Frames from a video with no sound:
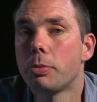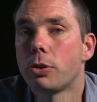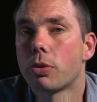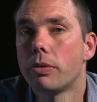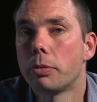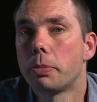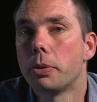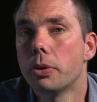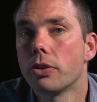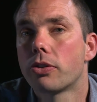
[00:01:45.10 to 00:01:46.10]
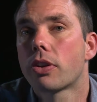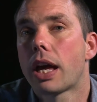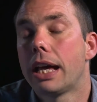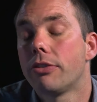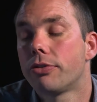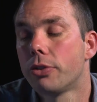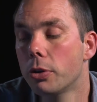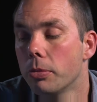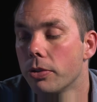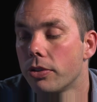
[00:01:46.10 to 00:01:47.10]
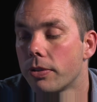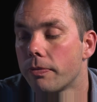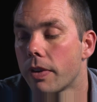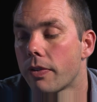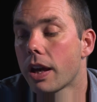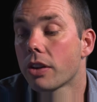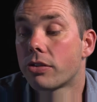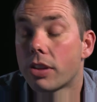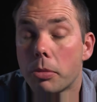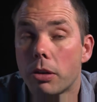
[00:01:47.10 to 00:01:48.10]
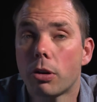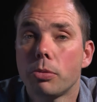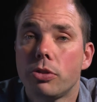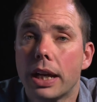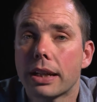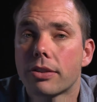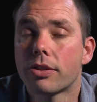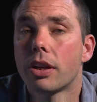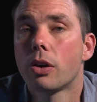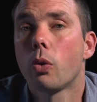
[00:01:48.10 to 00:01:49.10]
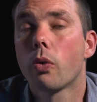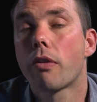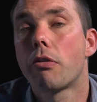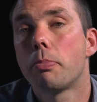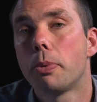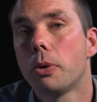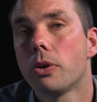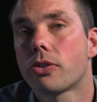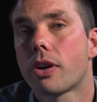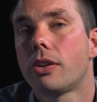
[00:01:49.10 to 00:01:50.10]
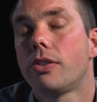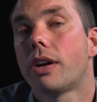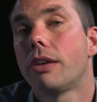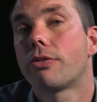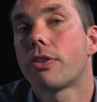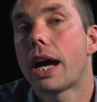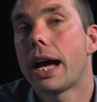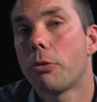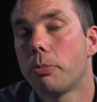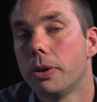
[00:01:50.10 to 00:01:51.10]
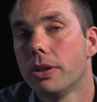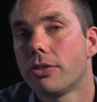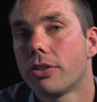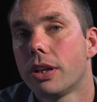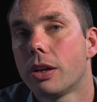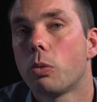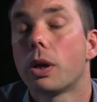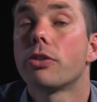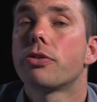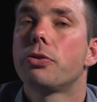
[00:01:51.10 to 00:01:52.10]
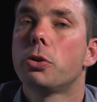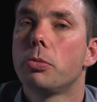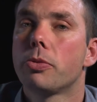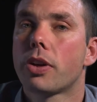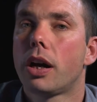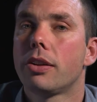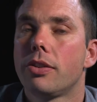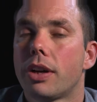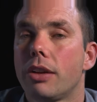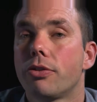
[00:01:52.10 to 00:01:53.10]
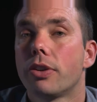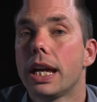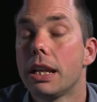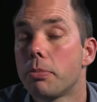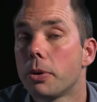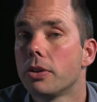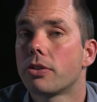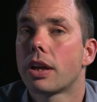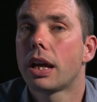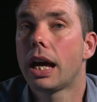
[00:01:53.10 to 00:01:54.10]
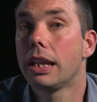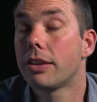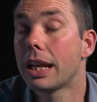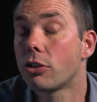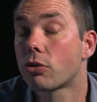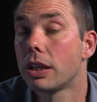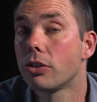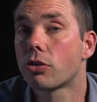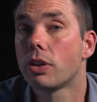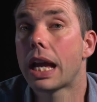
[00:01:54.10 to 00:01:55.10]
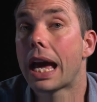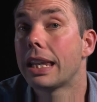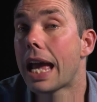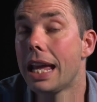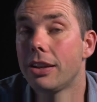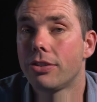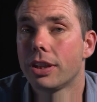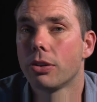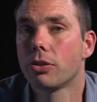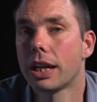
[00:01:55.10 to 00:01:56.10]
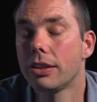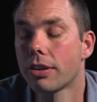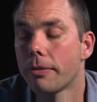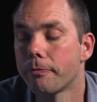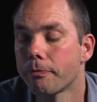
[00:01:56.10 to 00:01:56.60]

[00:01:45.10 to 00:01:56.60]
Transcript: between reports and forms. They are similar objects, although reports are designed for output, whereas forms are designed for input and data entry and editing your data.